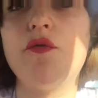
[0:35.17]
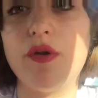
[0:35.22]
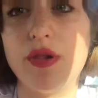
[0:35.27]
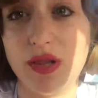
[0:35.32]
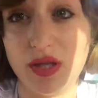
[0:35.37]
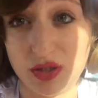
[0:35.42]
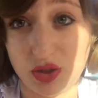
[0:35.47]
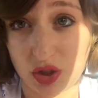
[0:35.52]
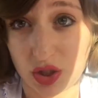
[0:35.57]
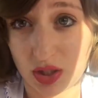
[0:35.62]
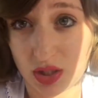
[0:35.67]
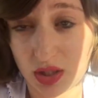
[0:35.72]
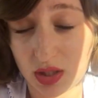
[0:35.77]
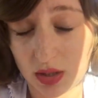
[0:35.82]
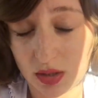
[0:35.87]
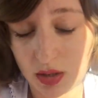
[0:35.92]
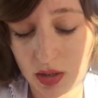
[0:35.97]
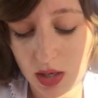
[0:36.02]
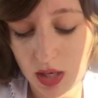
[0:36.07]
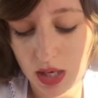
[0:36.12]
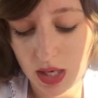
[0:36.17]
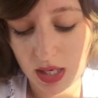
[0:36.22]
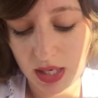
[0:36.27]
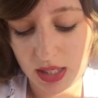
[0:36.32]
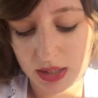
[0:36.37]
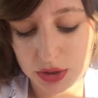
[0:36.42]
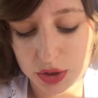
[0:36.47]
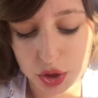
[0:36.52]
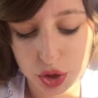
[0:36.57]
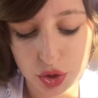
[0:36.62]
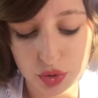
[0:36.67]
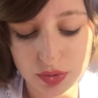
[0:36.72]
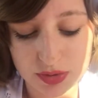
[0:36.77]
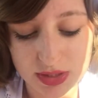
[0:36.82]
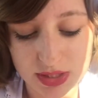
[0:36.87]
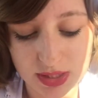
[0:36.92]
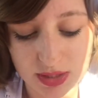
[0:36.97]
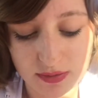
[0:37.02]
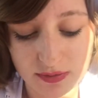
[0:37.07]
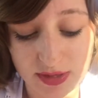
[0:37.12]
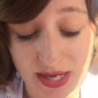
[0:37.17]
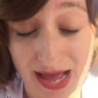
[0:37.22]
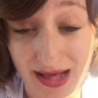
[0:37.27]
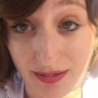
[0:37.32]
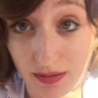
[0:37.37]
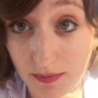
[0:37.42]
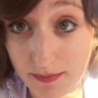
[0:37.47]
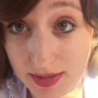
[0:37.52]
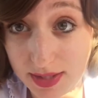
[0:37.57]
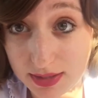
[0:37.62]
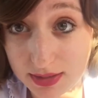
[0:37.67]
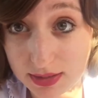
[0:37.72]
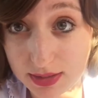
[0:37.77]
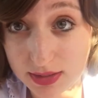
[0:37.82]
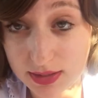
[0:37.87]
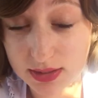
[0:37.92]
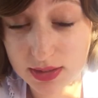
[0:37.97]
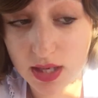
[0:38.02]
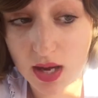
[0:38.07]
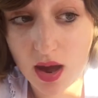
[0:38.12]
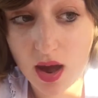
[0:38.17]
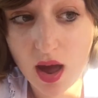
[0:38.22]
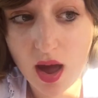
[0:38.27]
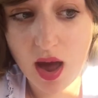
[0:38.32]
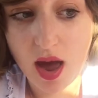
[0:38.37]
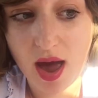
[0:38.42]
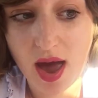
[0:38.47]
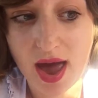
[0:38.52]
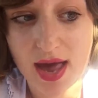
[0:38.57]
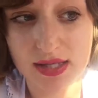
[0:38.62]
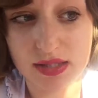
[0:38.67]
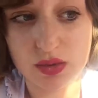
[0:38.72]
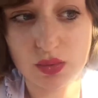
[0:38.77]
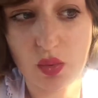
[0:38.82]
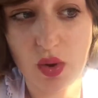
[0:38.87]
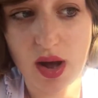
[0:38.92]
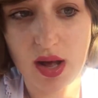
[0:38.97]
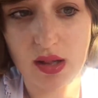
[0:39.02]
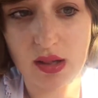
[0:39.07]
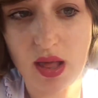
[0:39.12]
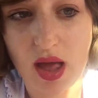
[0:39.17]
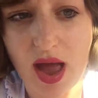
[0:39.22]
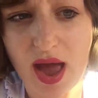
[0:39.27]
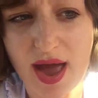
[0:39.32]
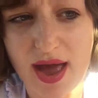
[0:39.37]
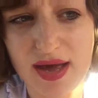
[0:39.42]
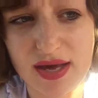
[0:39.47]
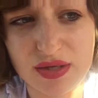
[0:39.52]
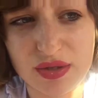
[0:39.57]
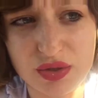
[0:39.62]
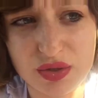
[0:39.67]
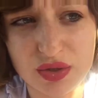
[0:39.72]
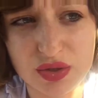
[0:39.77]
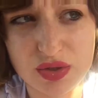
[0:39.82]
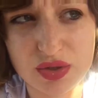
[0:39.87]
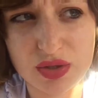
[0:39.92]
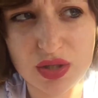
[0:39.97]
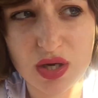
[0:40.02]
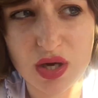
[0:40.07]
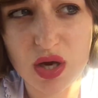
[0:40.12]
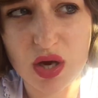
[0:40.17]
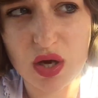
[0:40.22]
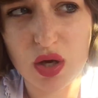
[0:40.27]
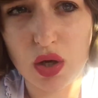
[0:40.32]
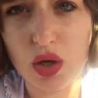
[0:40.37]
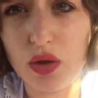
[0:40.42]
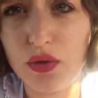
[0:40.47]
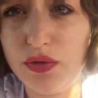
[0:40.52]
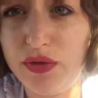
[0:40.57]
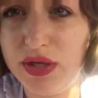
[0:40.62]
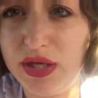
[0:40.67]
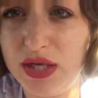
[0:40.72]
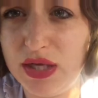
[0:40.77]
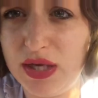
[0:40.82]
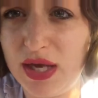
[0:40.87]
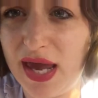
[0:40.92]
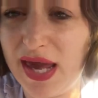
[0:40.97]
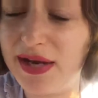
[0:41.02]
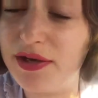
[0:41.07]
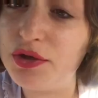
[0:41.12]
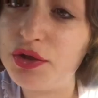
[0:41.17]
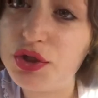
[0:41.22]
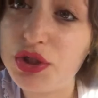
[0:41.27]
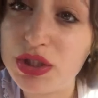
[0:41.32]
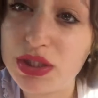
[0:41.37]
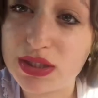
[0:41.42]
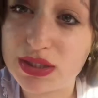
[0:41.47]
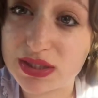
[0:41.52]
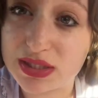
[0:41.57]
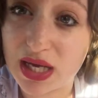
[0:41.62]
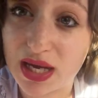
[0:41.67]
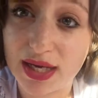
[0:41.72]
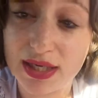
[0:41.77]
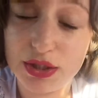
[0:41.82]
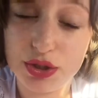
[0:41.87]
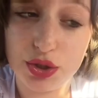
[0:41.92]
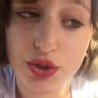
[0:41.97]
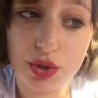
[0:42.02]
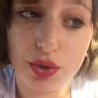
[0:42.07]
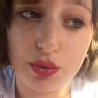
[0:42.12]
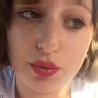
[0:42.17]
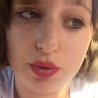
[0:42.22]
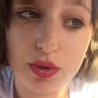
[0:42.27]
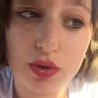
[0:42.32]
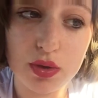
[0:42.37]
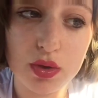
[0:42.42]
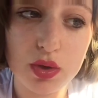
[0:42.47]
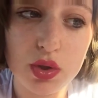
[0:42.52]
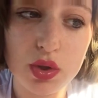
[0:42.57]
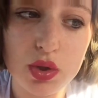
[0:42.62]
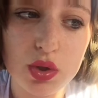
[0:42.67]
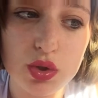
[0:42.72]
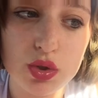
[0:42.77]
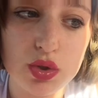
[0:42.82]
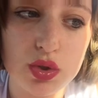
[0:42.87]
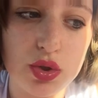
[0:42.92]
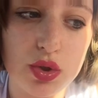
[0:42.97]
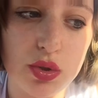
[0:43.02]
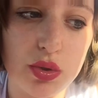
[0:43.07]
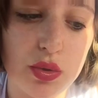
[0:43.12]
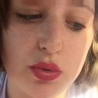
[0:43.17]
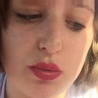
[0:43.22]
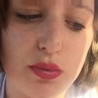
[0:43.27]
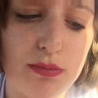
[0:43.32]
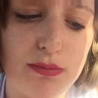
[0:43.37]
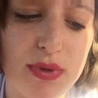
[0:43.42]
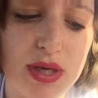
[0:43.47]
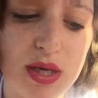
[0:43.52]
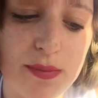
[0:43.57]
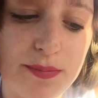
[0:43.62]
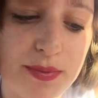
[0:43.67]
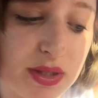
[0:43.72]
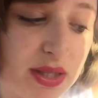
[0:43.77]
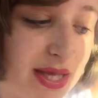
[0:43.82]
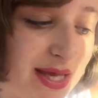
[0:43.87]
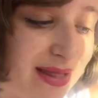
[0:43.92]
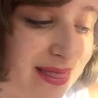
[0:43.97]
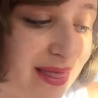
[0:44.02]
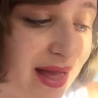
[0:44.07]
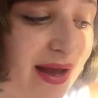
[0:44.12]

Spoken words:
religion. It's using the elements as well as the energy inside you to manipulate